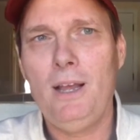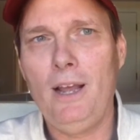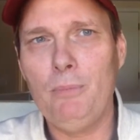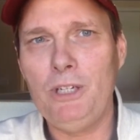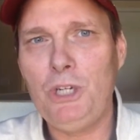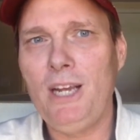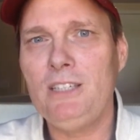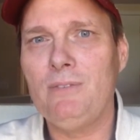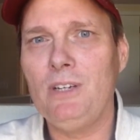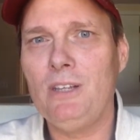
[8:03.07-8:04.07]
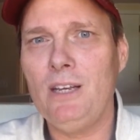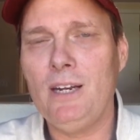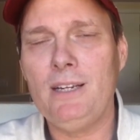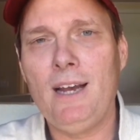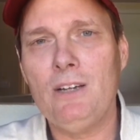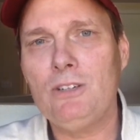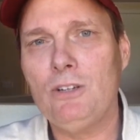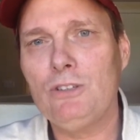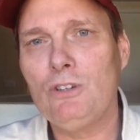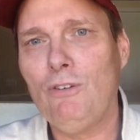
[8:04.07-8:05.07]
And we changed everything. And now it's
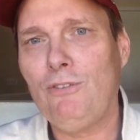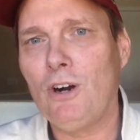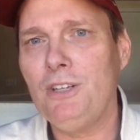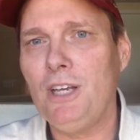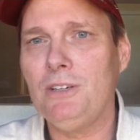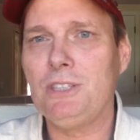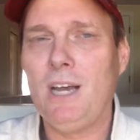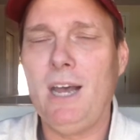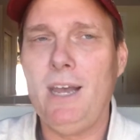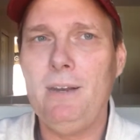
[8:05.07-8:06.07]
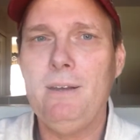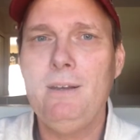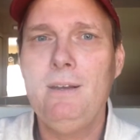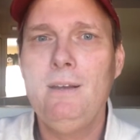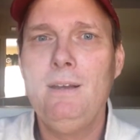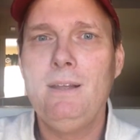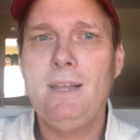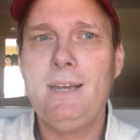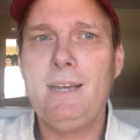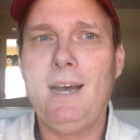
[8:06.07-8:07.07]
gone so far to the other side
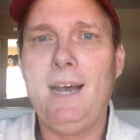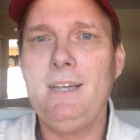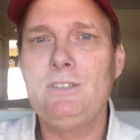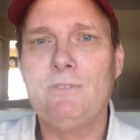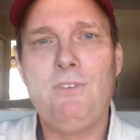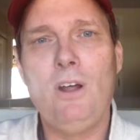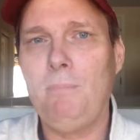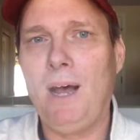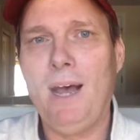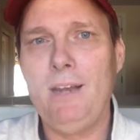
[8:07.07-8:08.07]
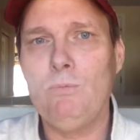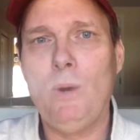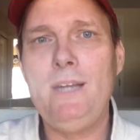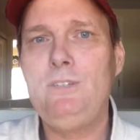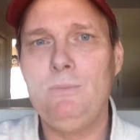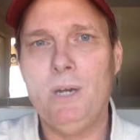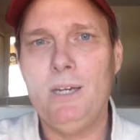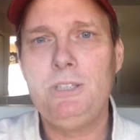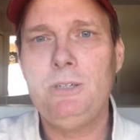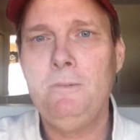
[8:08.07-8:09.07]
that guys are falling behind way too
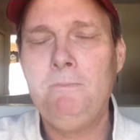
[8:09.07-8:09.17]
much.